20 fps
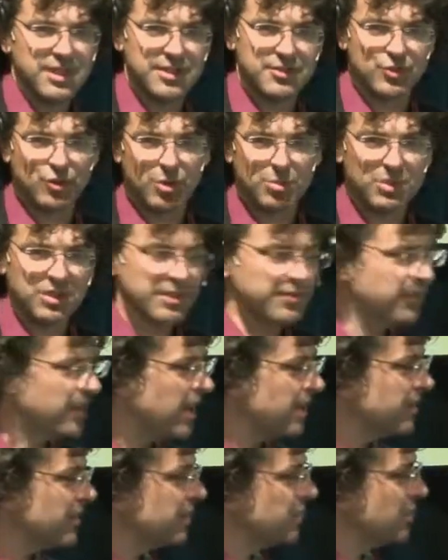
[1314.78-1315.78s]
is normally
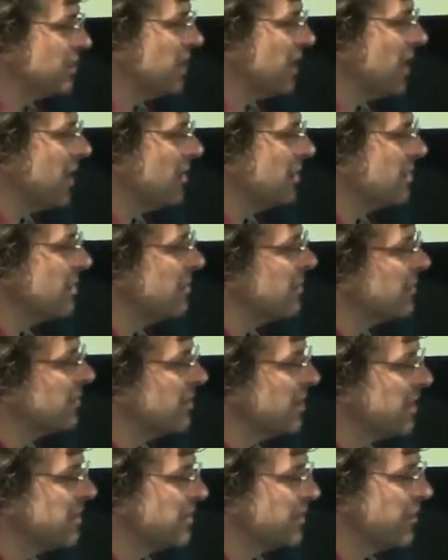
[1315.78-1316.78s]
$500.
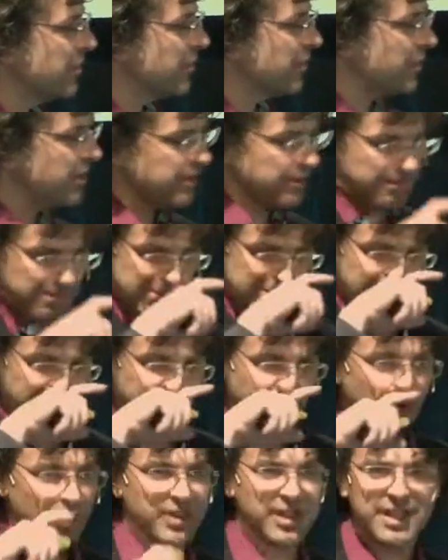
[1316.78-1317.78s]
That's a
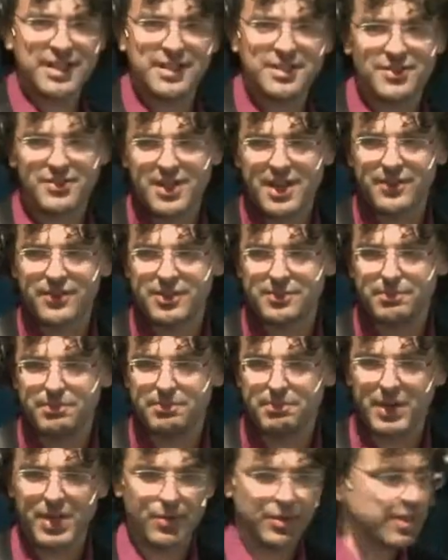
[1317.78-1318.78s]
$34.97
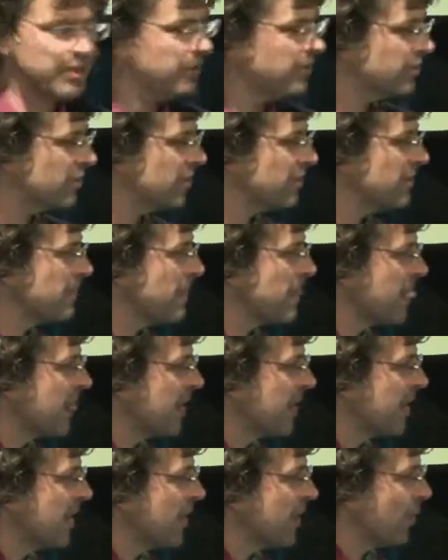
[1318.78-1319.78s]
bonus.
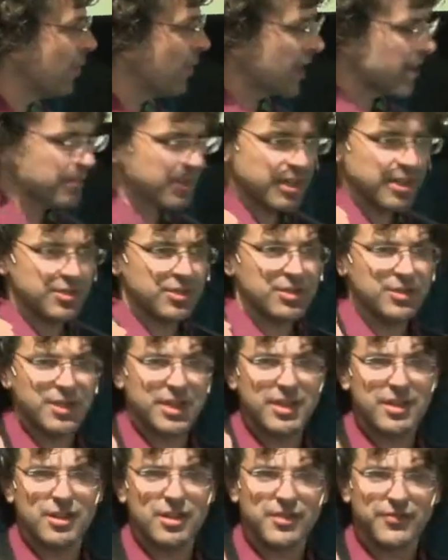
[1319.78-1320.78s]
What I'm going to do
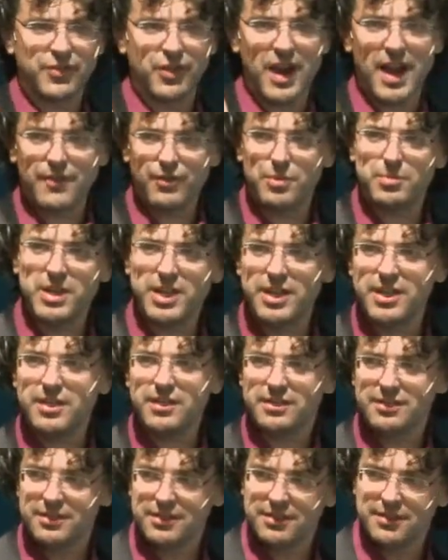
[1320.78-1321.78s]
here for
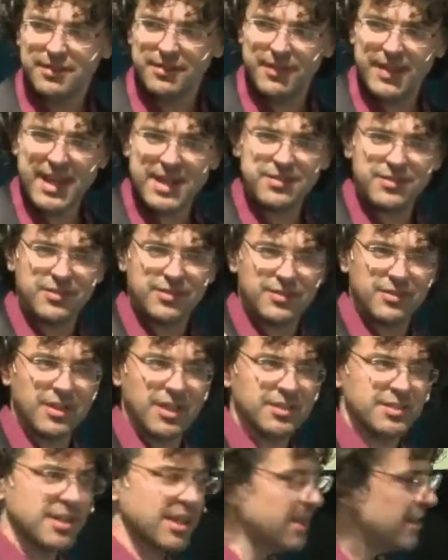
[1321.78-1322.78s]
everybody that's
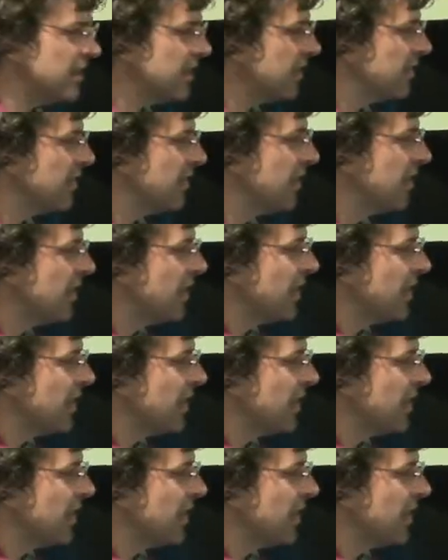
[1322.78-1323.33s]
attending,